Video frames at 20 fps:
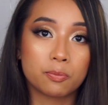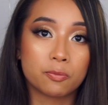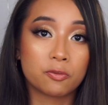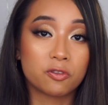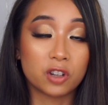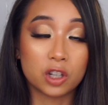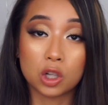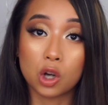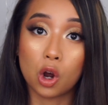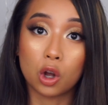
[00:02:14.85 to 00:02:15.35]

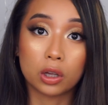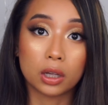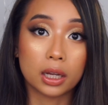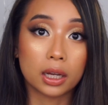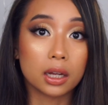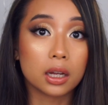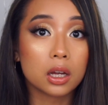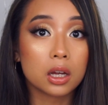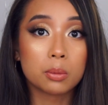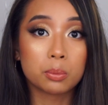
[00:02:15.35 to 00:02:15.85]

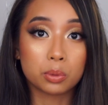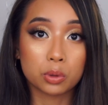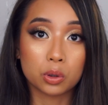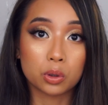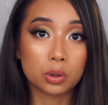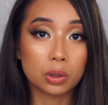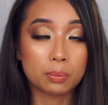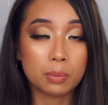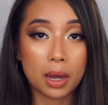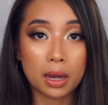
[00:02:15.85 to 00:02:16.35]
Fanola
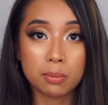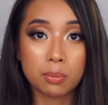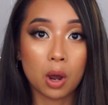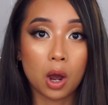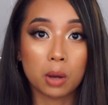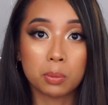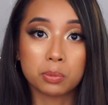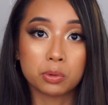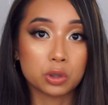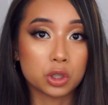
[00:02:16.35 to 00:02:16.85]
blue and
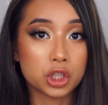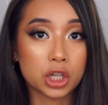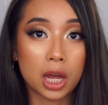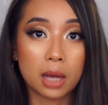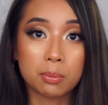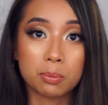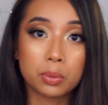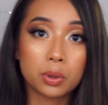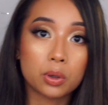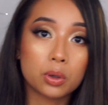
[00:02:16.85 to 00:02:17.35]
purple
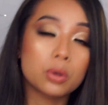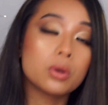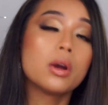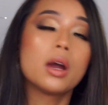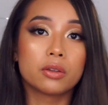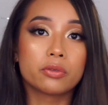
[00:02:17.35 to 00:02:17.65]
shampoo.